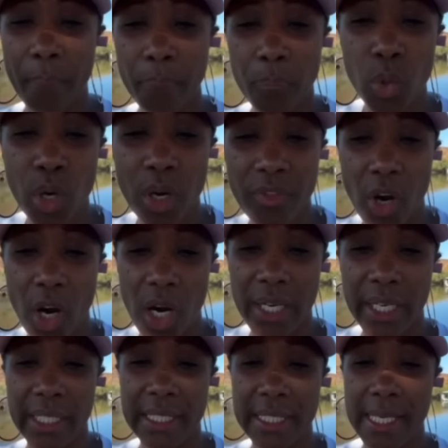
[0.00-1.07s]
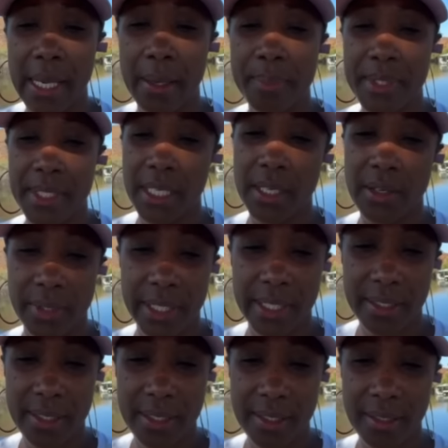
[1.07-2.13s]
more of our in-depth
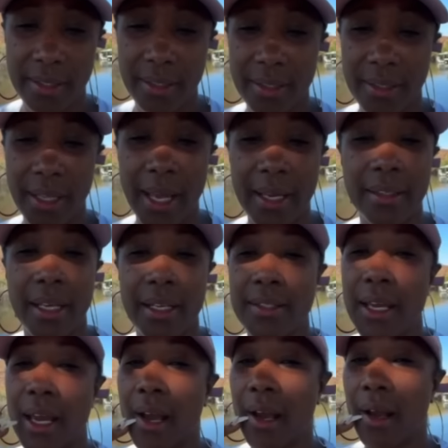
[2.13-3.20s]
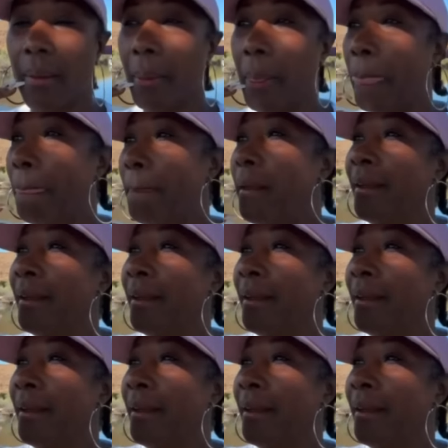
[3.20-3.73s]
secrets like that time.